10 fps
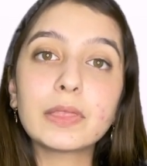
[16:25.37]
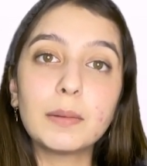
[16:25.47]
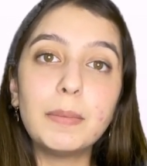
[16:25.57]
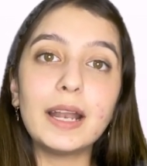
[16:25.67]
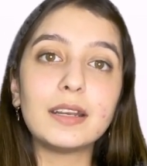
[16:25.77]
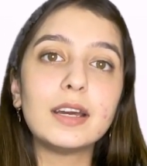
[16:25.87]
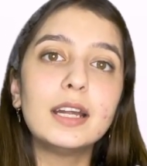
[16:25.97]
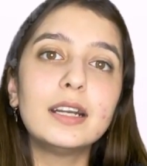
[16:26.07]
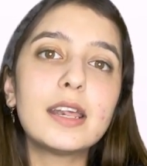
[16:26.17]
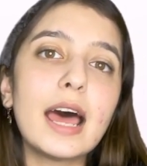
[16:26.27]
but
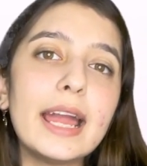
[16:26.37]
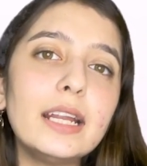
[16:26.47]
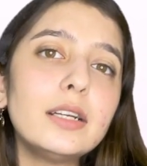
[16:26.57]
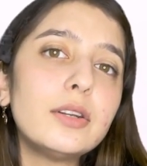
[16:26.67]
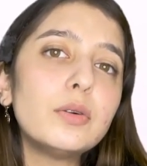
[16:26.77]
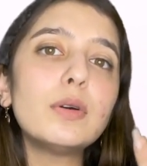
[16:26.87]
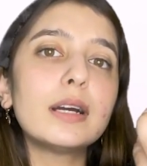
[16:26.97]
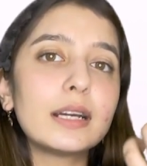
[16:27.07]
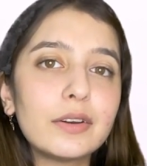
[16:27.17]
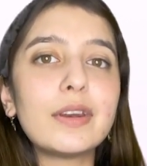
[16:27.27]
try to
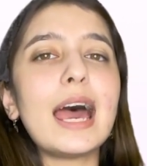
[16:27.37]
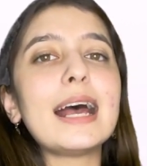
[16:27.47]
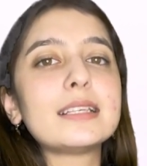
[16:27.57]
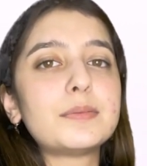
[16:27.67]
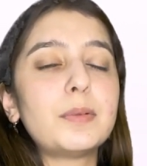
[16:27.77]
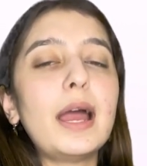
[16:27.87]
grasp